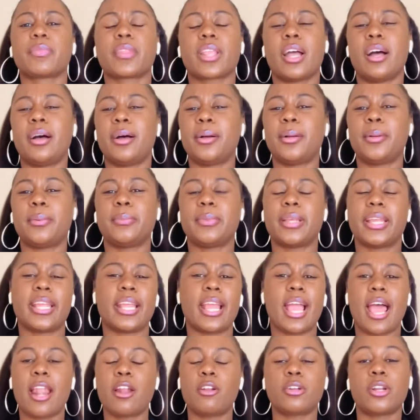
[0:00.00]
And
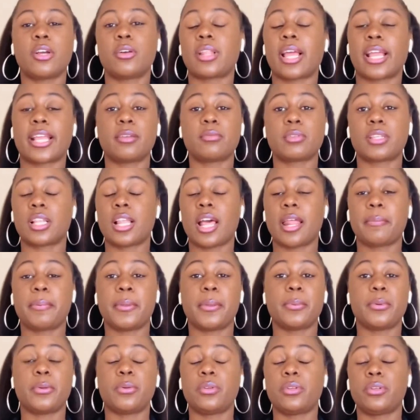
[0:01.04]
I don't know, like it was a lot of
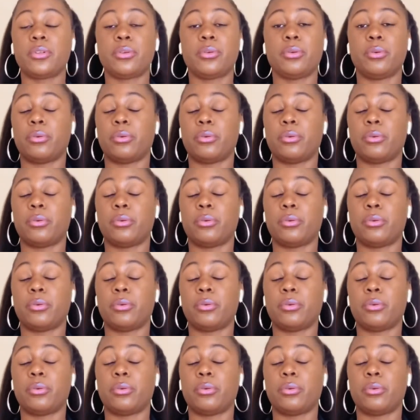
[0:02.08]
people who do